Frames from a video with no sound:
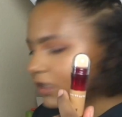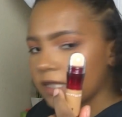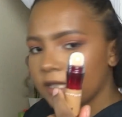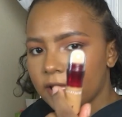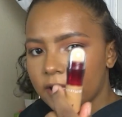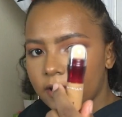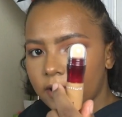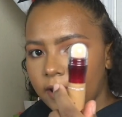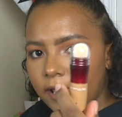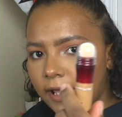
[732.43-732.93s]

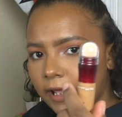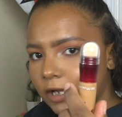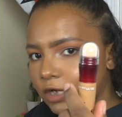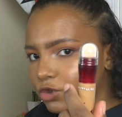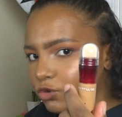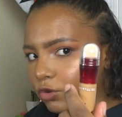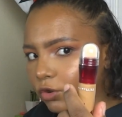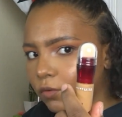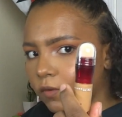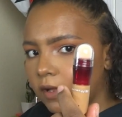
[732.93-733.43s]
the Age
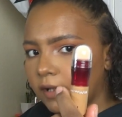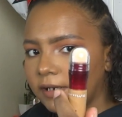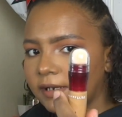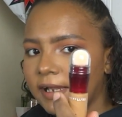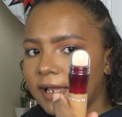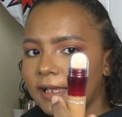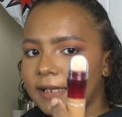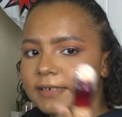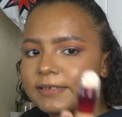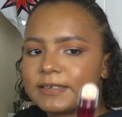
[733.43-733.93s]
Rewind
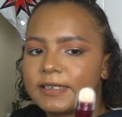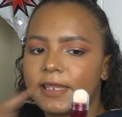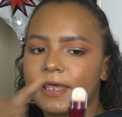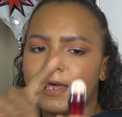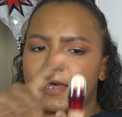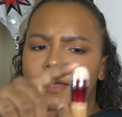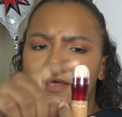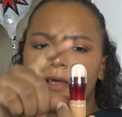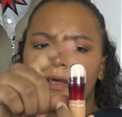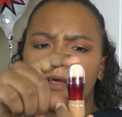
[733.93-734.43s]
has
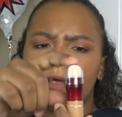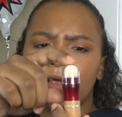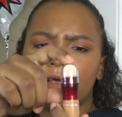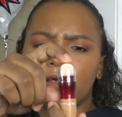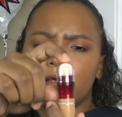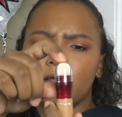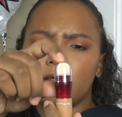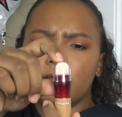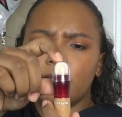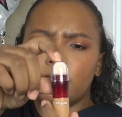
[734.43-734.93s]
that
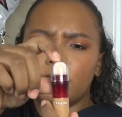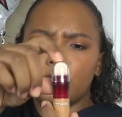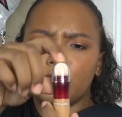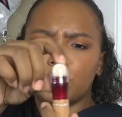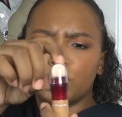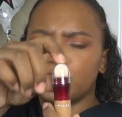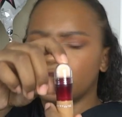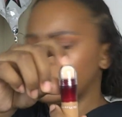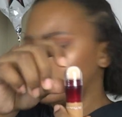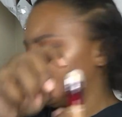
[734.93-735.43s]

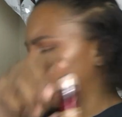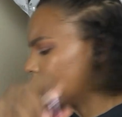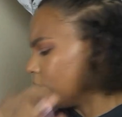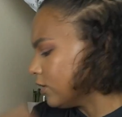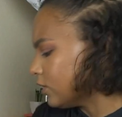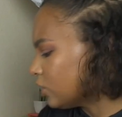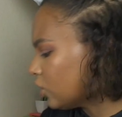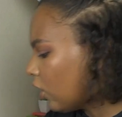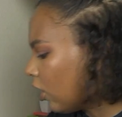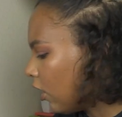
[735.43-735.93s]
cushion on
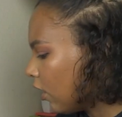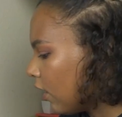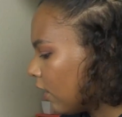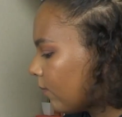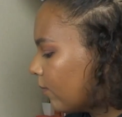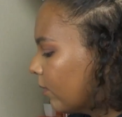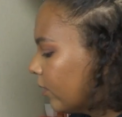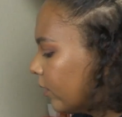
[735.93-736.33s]
top.